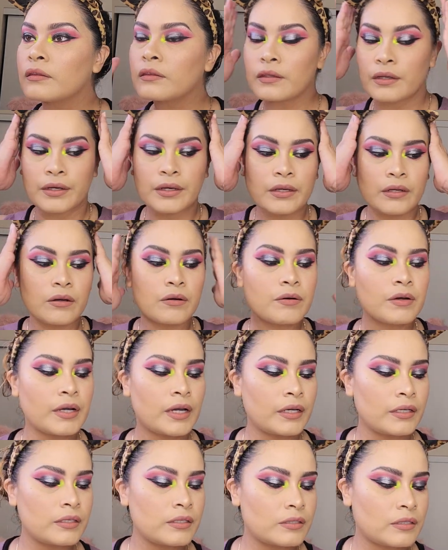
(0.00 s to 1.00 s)
There you go,
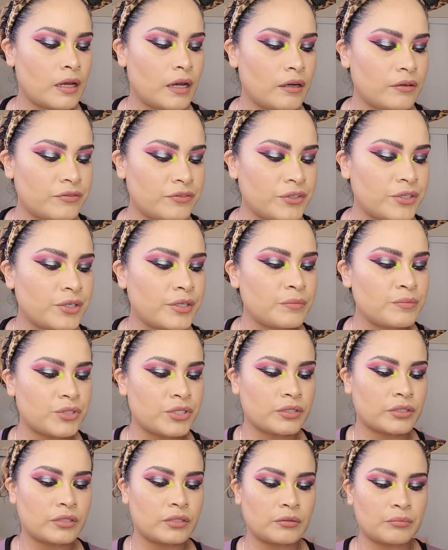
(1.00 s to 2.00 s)
guys. After, I'm
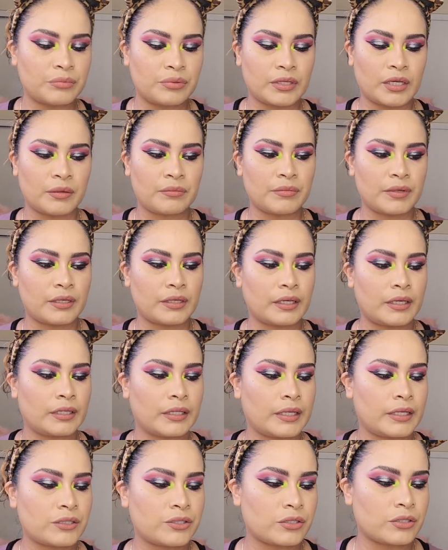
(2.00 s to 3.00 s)
just gonna apply my
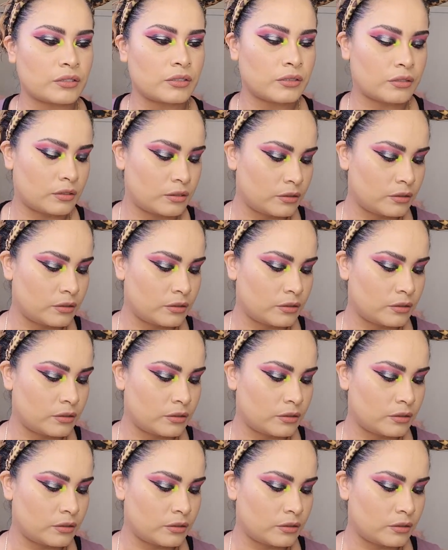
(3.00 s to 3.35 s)
eyelashes.